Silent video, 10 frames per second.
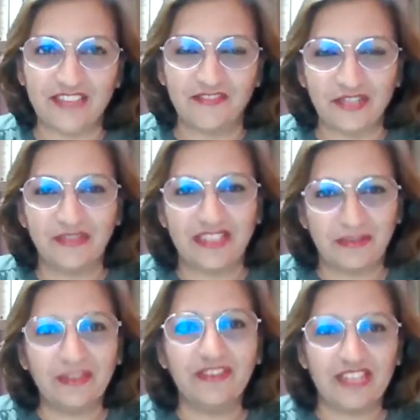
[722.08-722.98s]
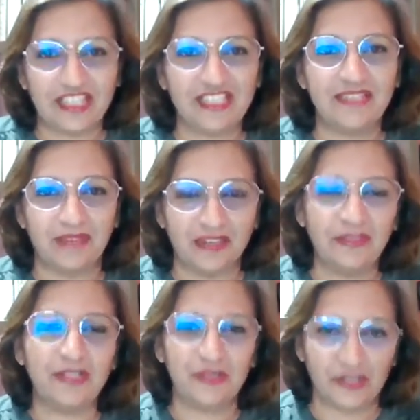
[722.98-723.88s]
given to the immigration
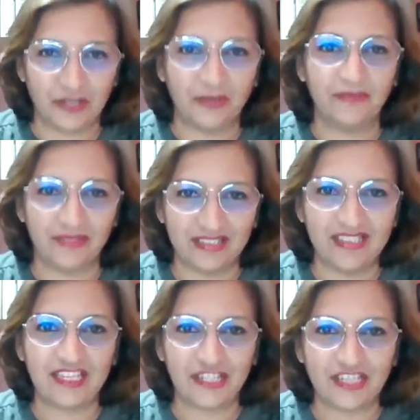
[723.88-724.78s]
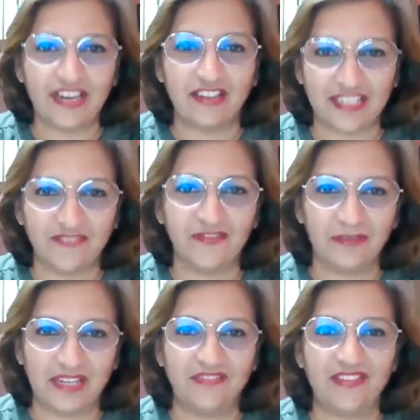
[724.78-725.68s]
department to stop such a director from
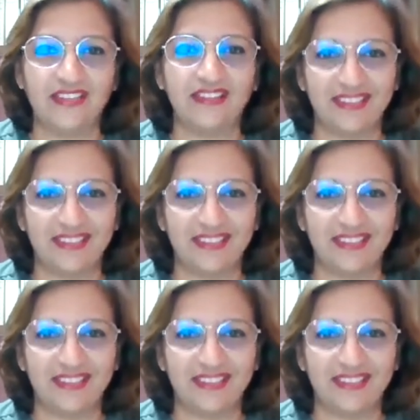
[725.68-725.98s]
leaving.